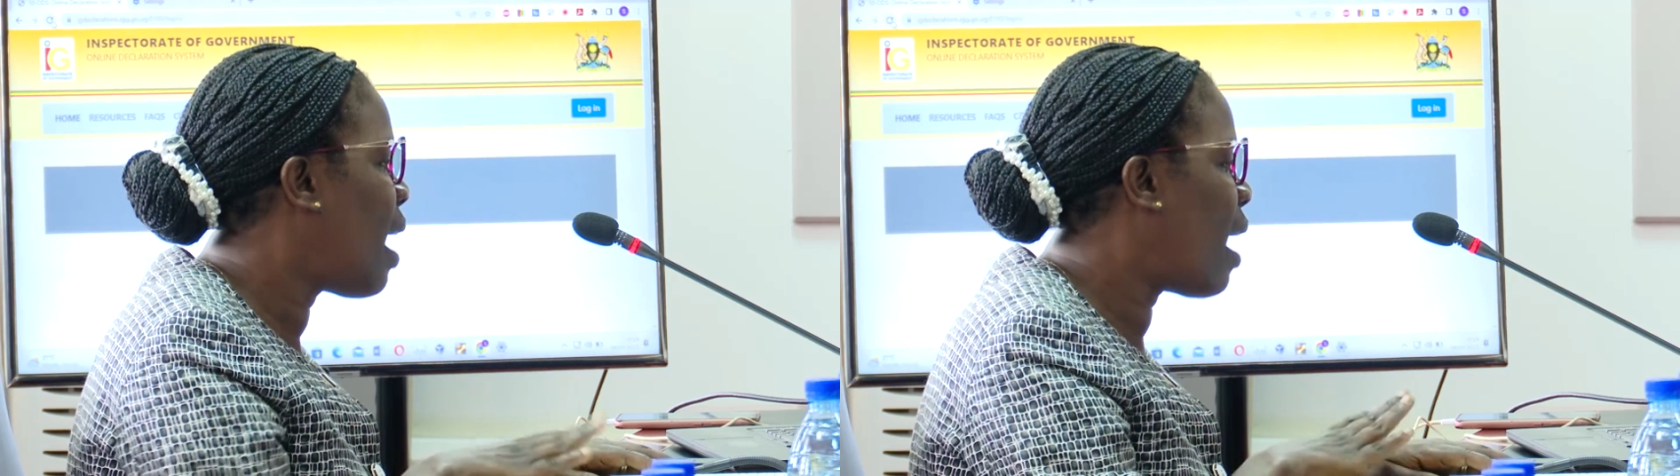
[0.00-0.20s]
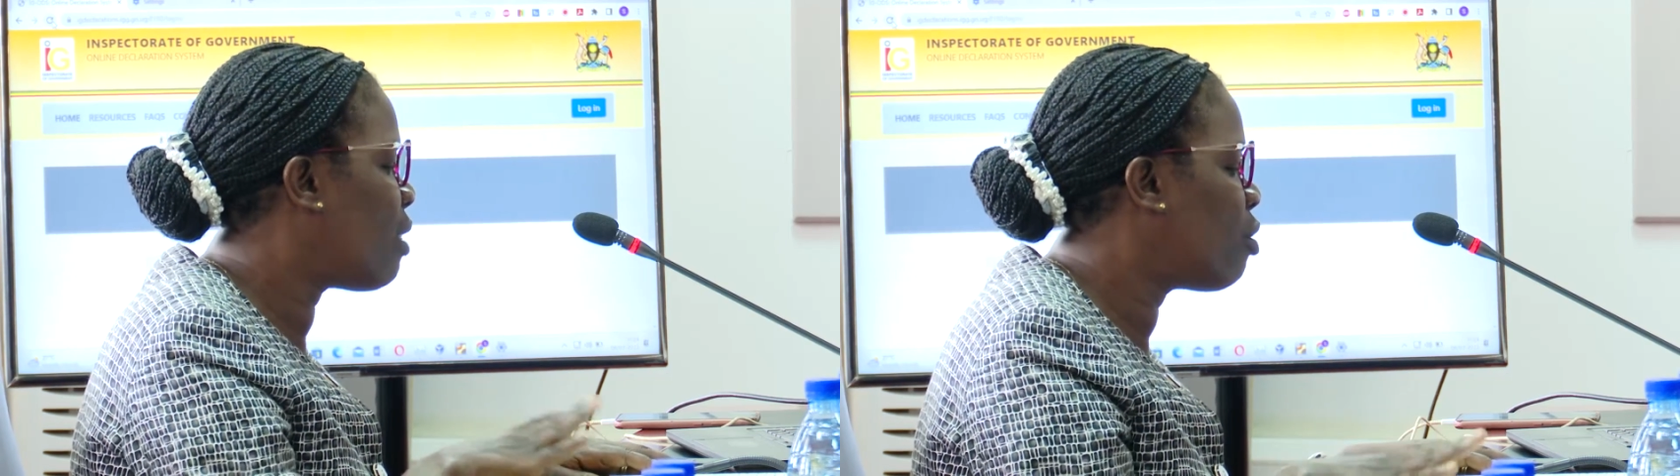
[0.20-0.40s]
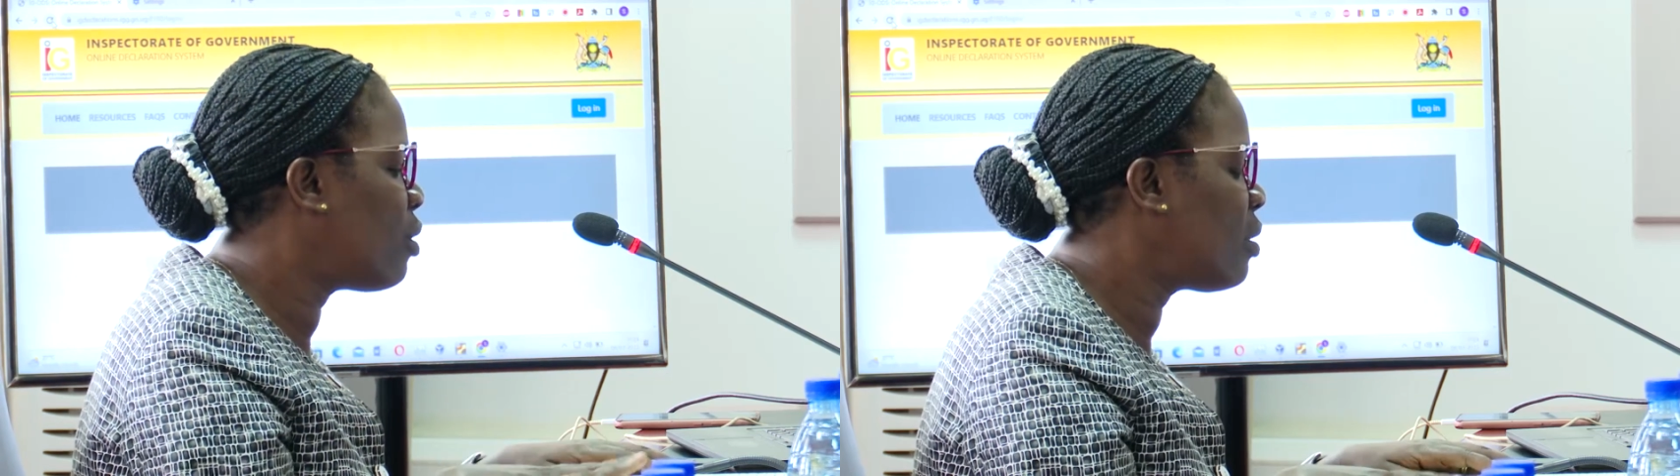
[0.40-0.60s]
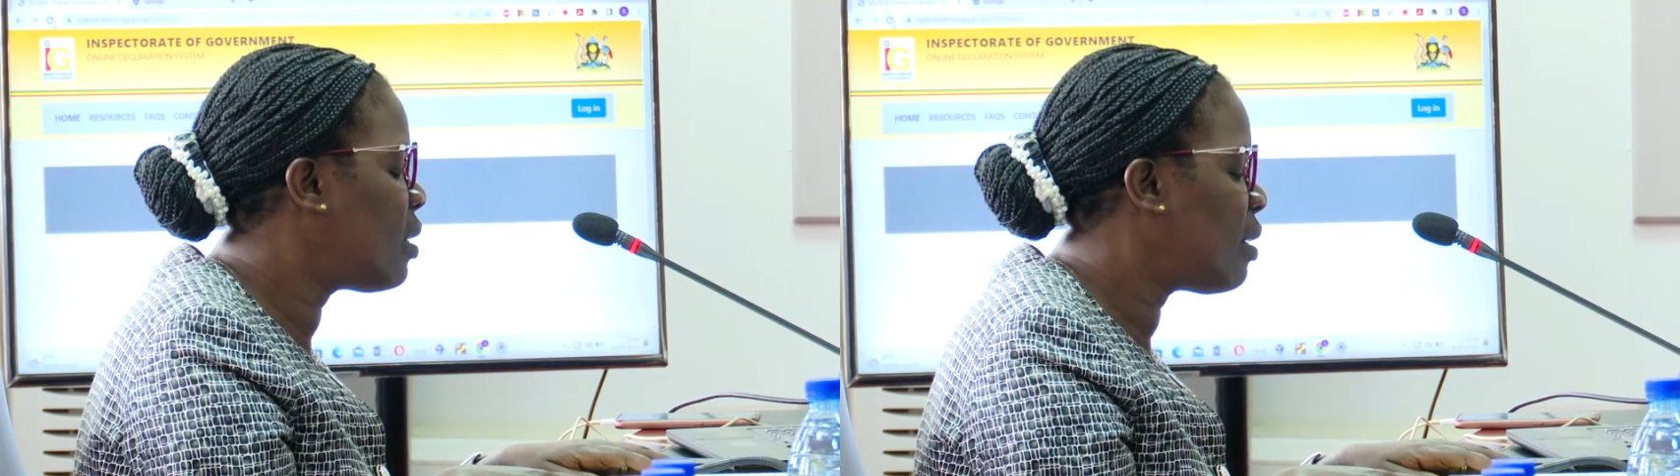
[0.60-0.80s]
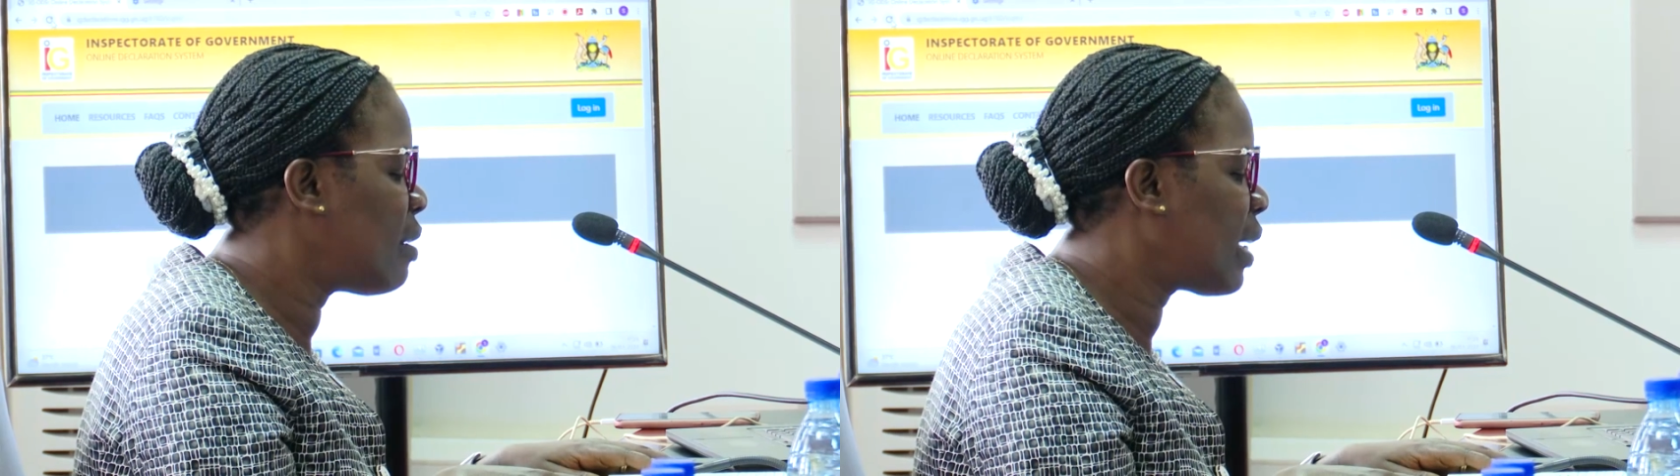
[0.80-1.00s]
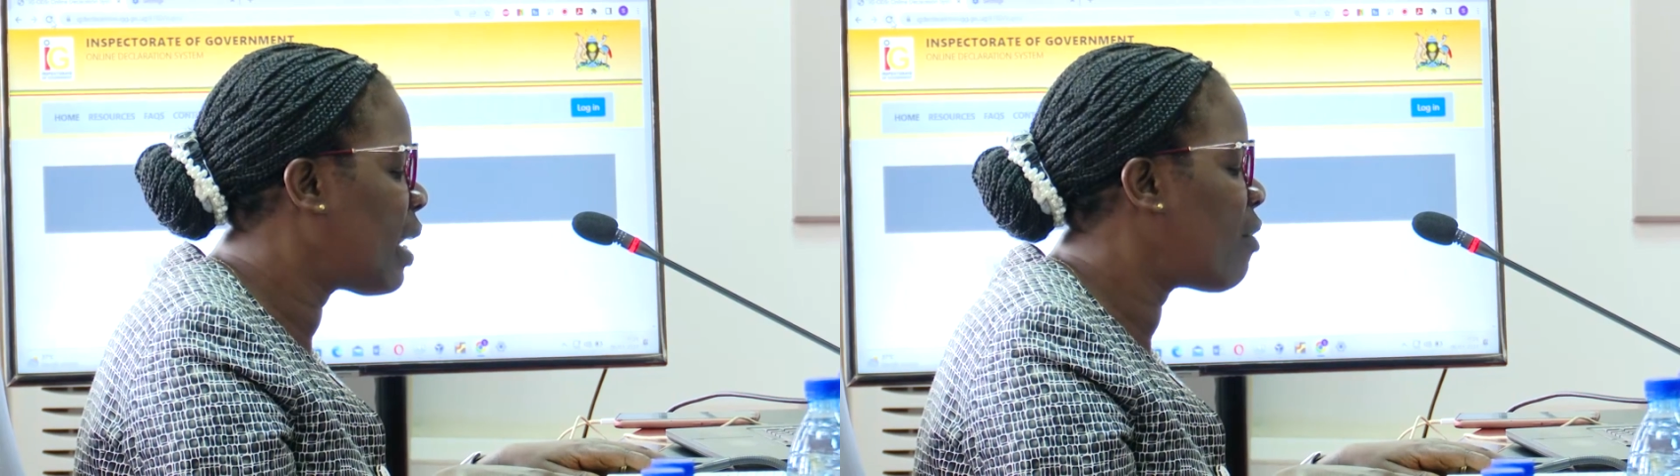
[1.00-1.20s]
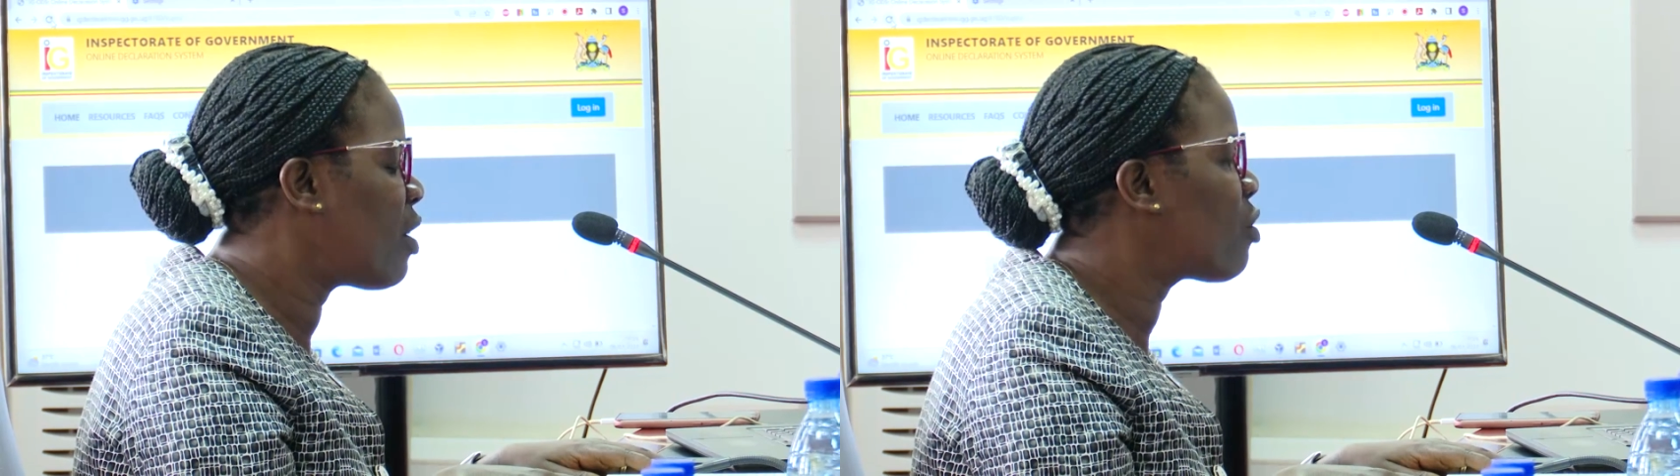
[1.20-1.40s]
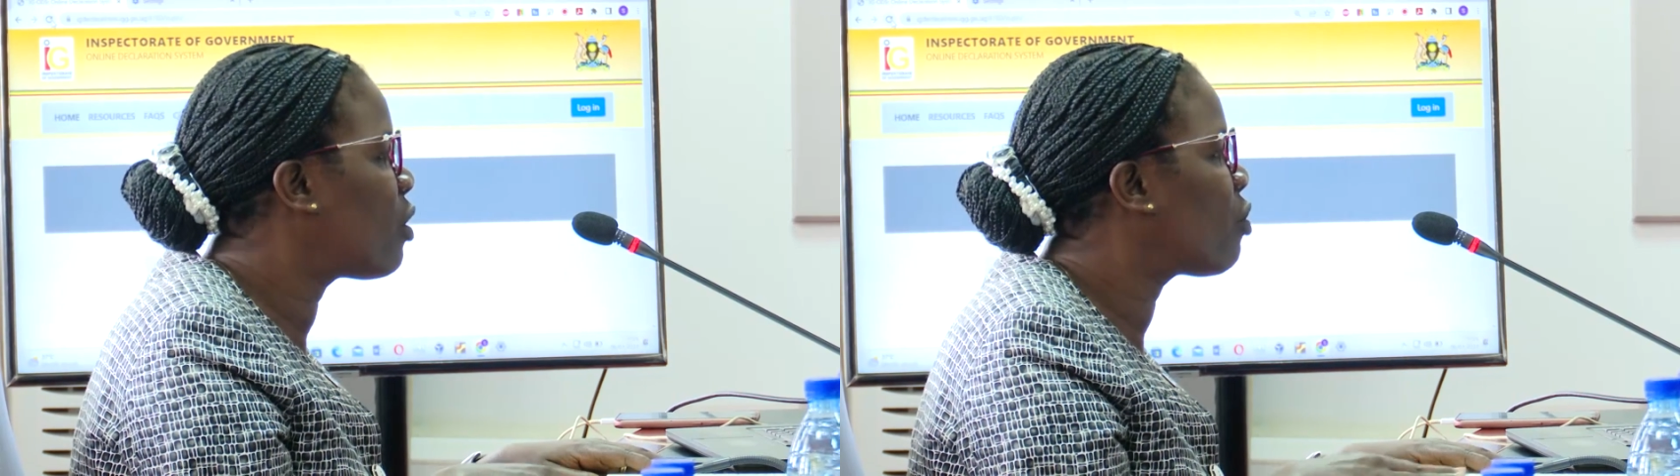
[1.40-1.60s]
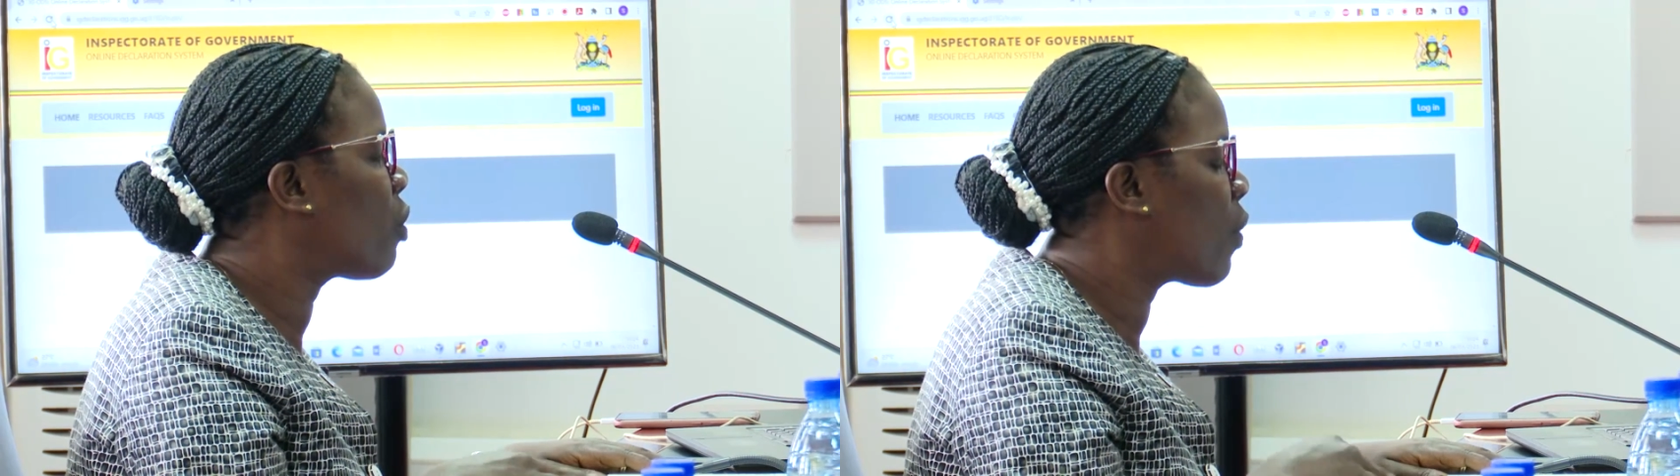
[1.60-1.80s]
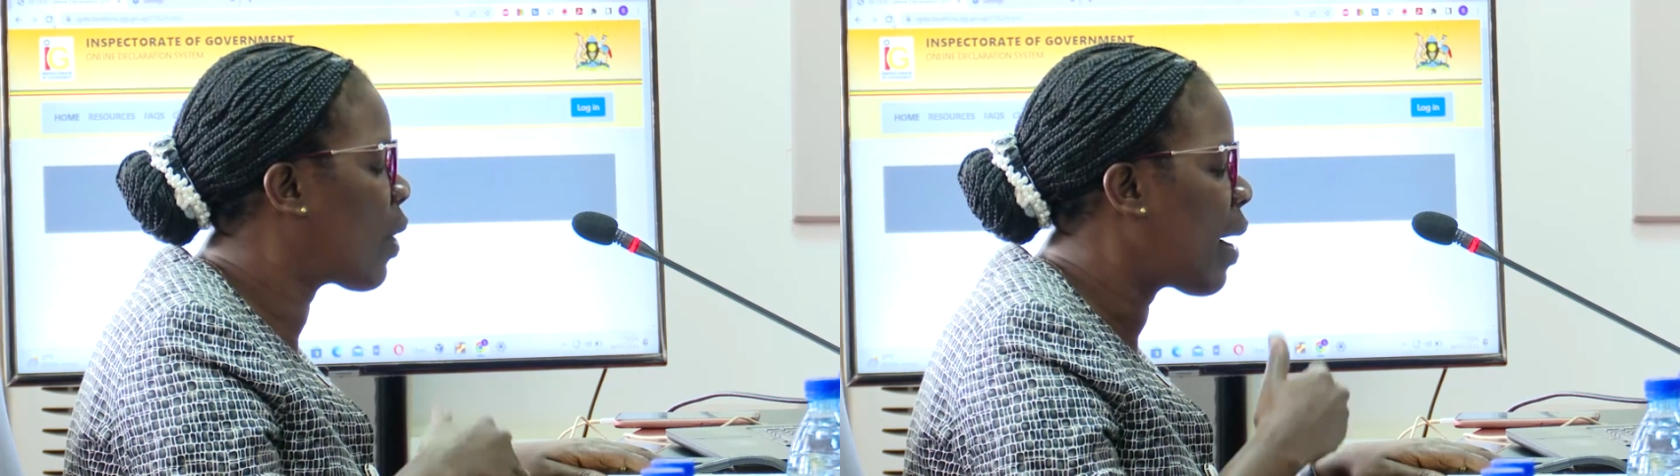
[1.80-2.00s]
and those declarations
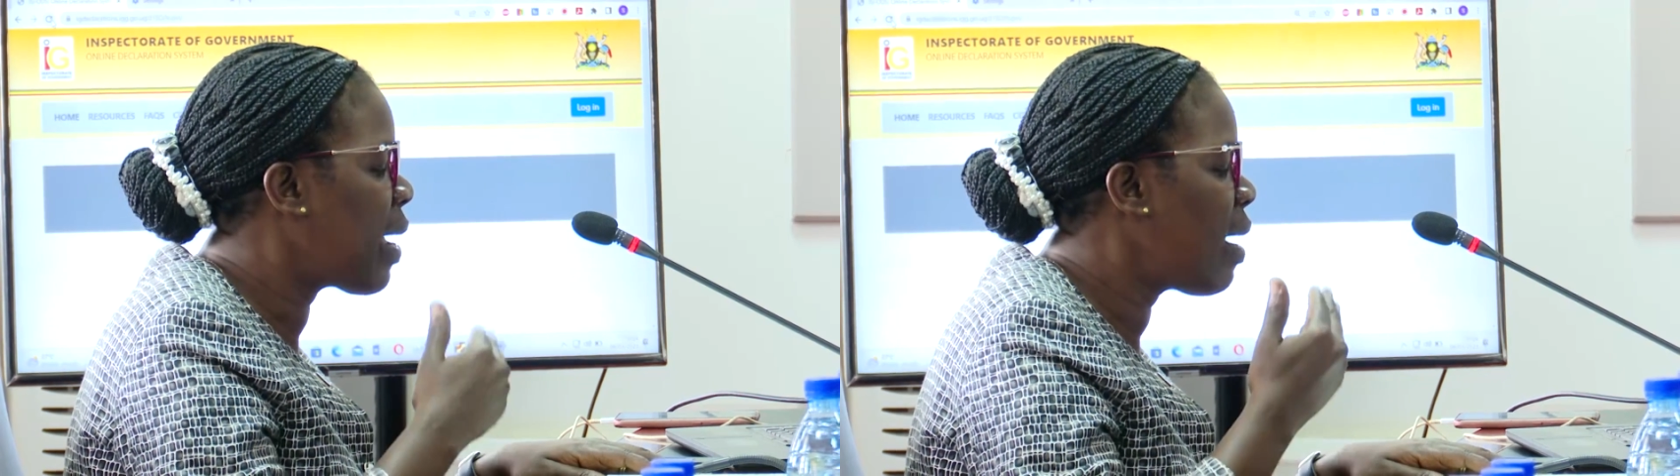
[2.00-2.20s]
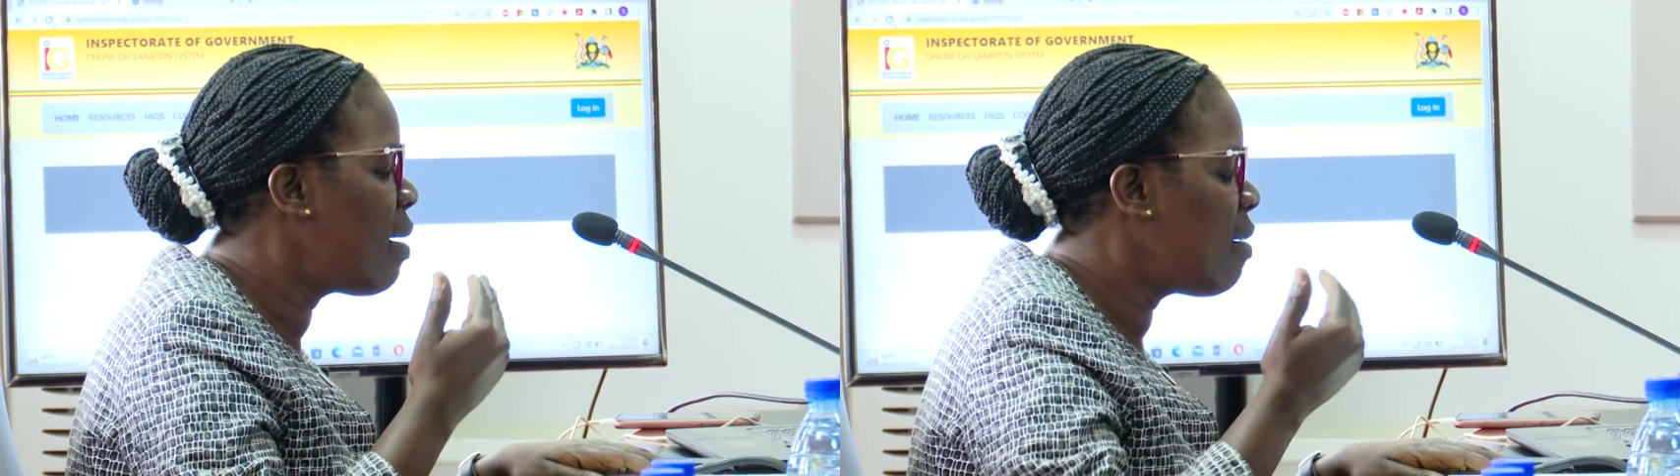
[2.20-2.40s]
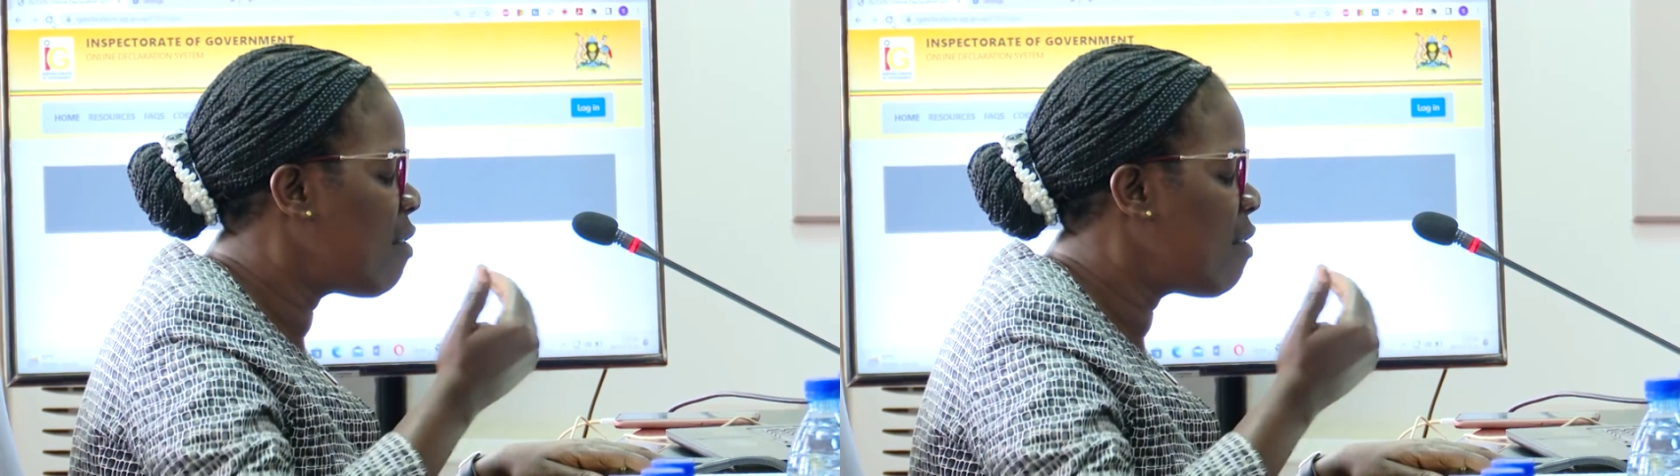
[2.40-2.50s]
will require